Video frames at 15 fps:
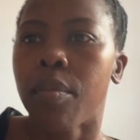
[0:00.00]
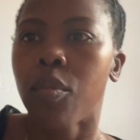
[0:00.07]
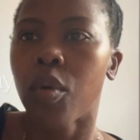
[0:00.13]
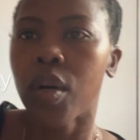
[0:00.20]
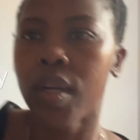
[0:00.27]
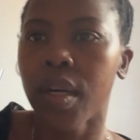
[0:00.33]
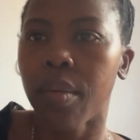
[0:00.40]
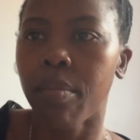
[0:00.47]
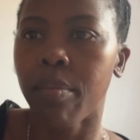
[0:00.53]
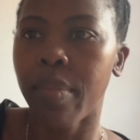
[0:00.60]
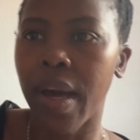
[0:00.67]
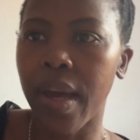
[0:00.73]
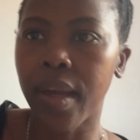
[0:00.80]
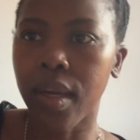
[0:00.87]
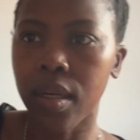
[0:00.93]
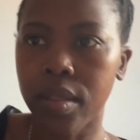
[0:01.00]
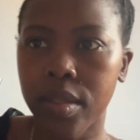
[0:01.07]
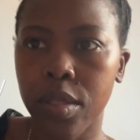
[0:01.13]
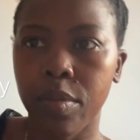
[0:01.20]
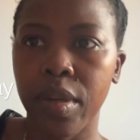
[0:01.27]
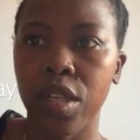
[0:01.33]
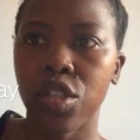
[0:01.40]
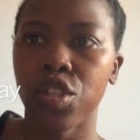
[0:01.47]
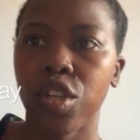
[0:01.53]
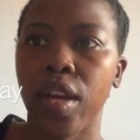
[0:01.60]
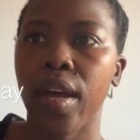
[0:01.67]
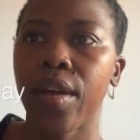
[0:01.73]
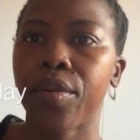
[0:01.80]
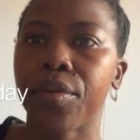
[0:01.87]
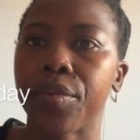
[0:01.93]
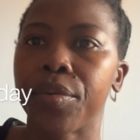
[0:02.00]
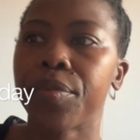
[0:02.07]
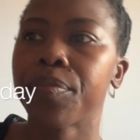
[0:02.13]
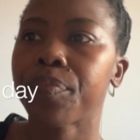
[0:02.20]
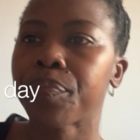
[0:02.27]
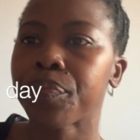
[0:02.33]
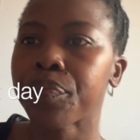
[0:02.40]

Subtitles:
Welcome back to my channel.